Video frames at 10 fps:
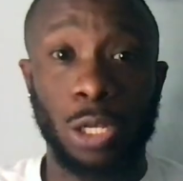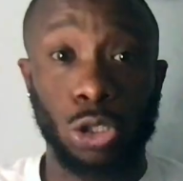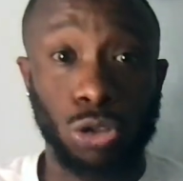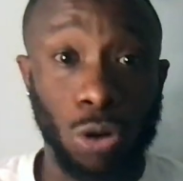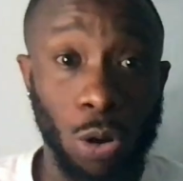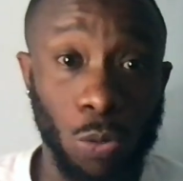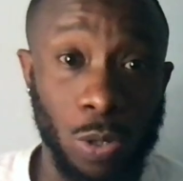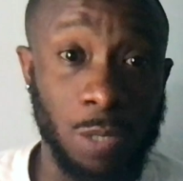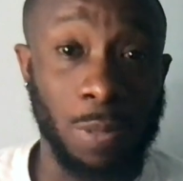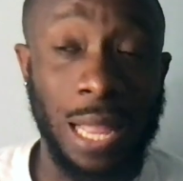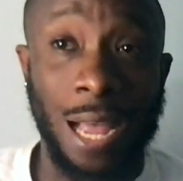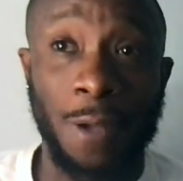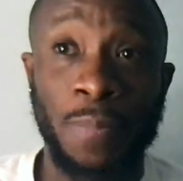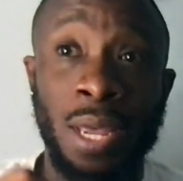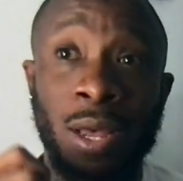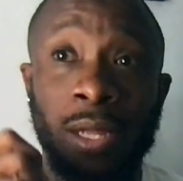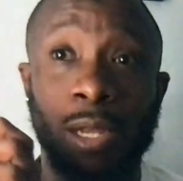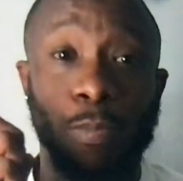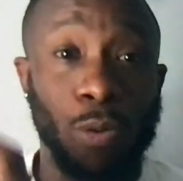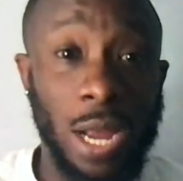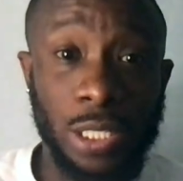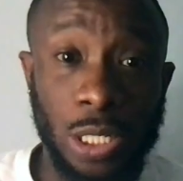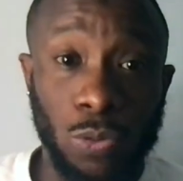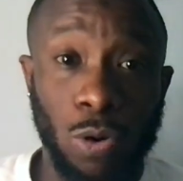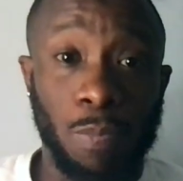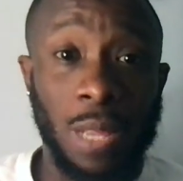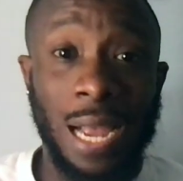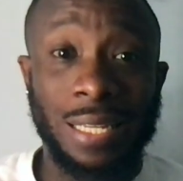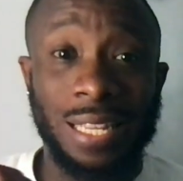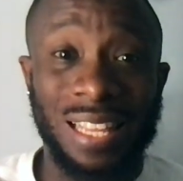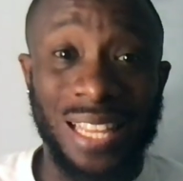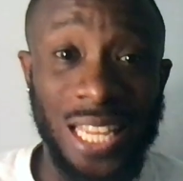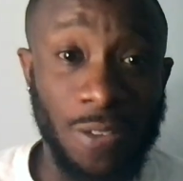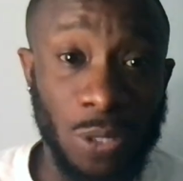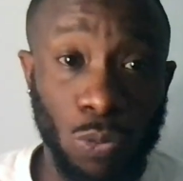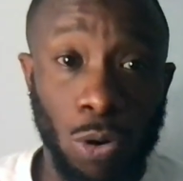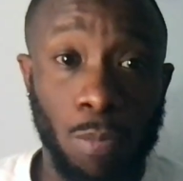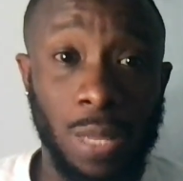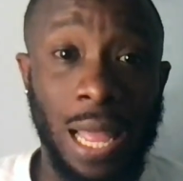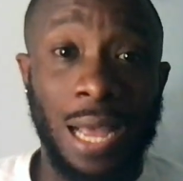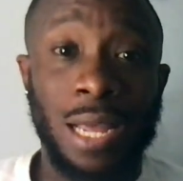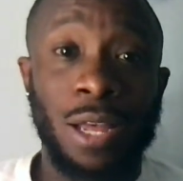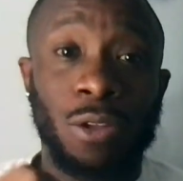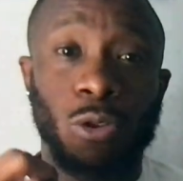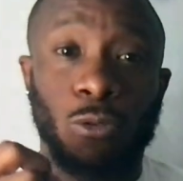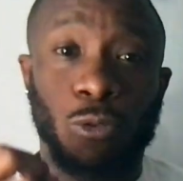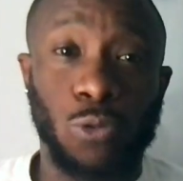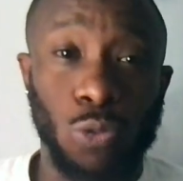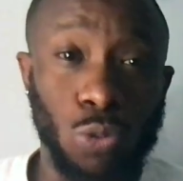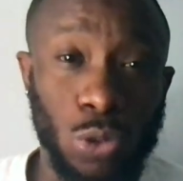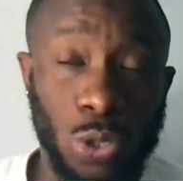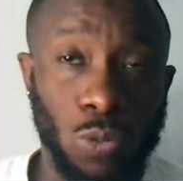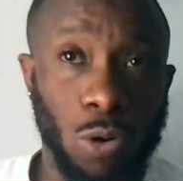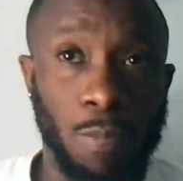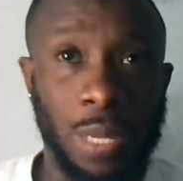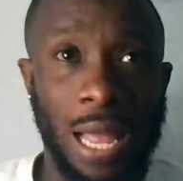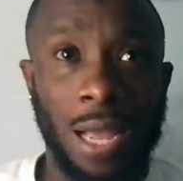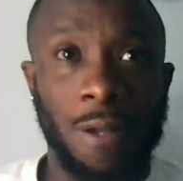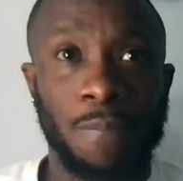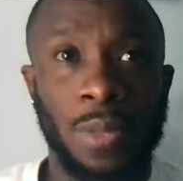The trunk was black, the branches were black, the leaves were black, the fruits were black